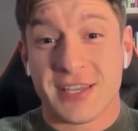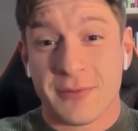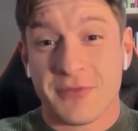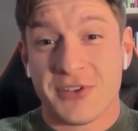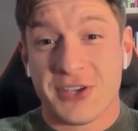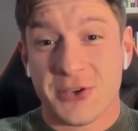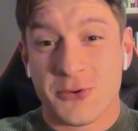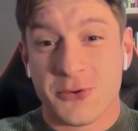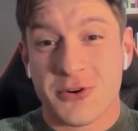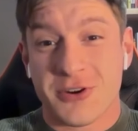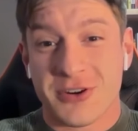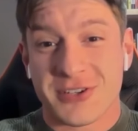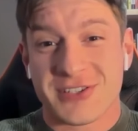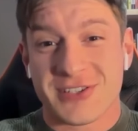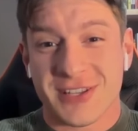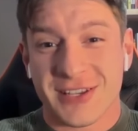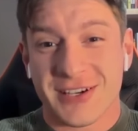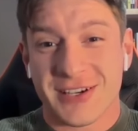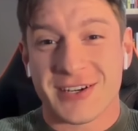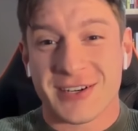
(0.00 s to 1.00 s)
some key words
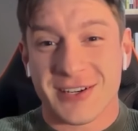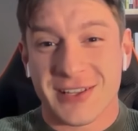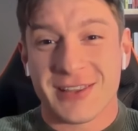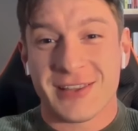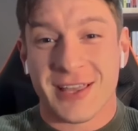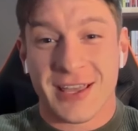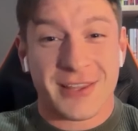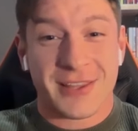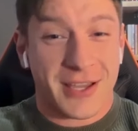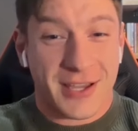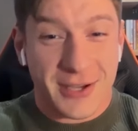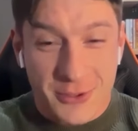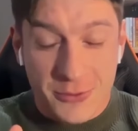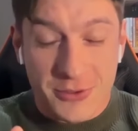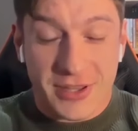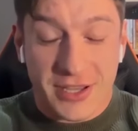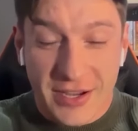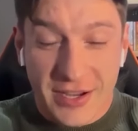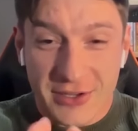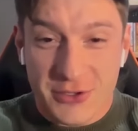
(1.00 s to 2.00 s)
there, and I don't
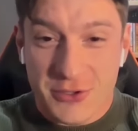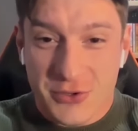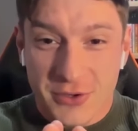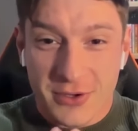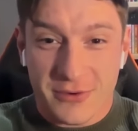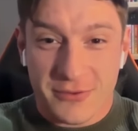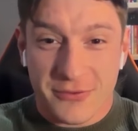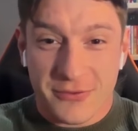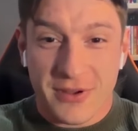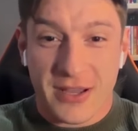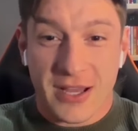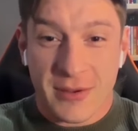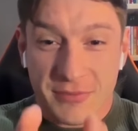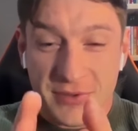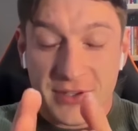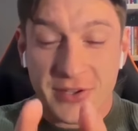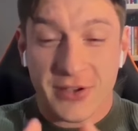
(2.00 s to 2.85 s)
want to cut you off. I'm